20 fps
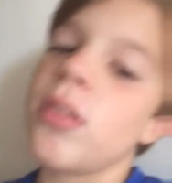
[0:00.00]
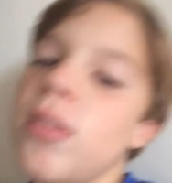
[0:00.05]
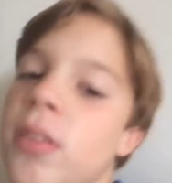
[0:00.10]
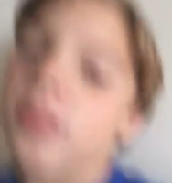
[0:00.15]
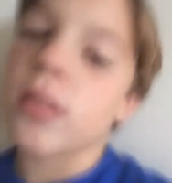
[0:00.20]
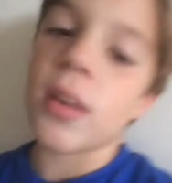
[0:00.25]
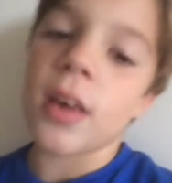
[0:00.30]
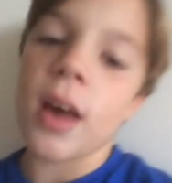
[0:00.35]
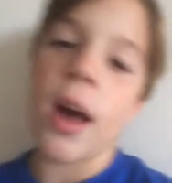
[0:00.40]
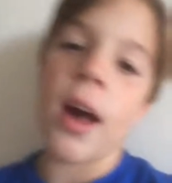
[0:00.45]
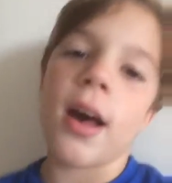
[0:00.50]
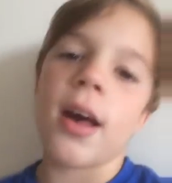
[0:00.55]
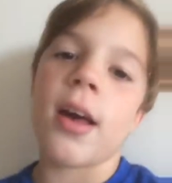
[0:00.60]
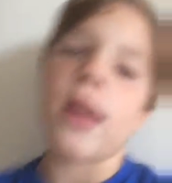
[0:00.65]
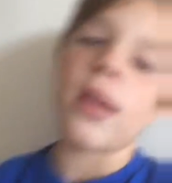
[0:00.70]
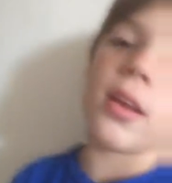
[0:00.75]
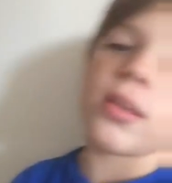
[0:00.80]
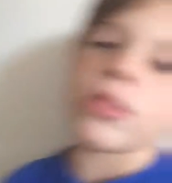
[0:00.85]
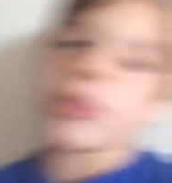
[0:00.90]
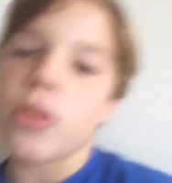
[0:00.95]
this
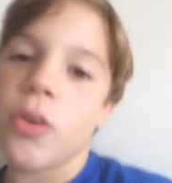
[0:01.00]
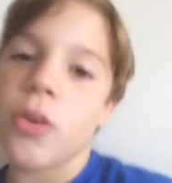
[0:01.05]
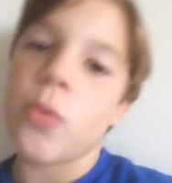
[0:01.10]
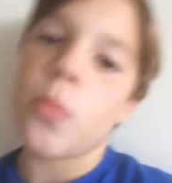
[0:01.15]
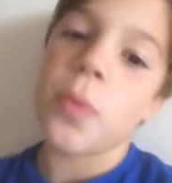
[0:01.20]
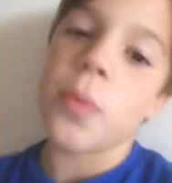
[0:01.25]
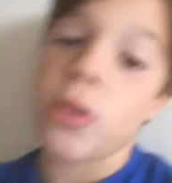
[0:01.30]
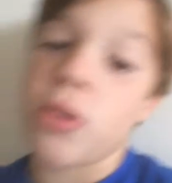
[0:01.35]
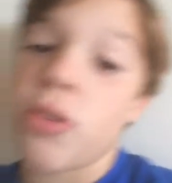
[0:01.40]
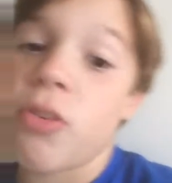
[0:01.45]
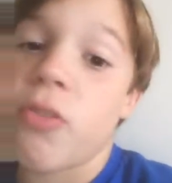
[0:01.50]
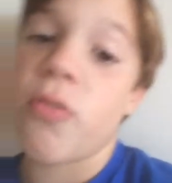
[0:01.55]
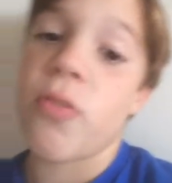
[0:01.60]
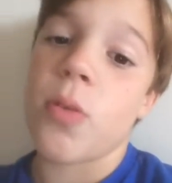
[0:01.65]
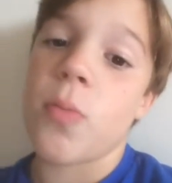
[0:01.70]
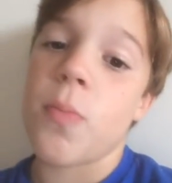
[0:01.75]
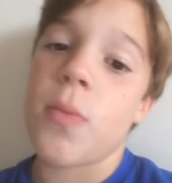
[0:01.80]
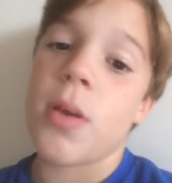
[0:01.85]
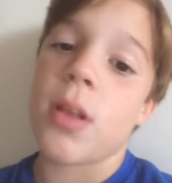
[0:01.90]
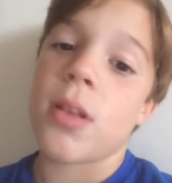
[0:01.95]
guy, the new pitcher for
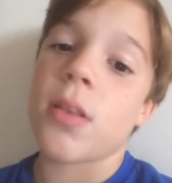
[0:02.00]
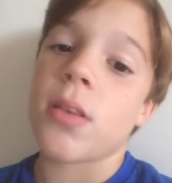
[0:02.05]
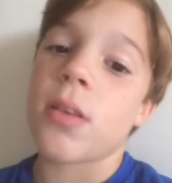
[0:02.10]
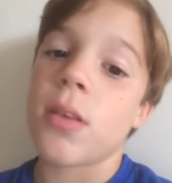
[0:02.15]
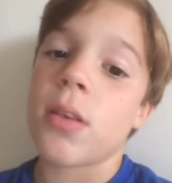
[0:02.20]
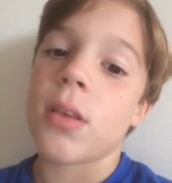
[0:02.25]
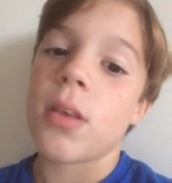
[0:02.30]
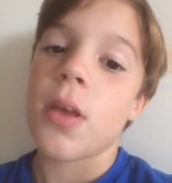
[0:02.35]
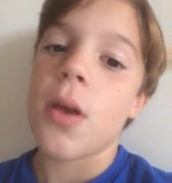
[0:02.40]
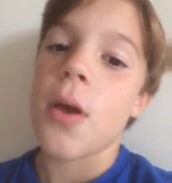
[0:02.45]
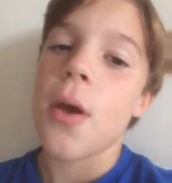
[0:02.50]
the Mets,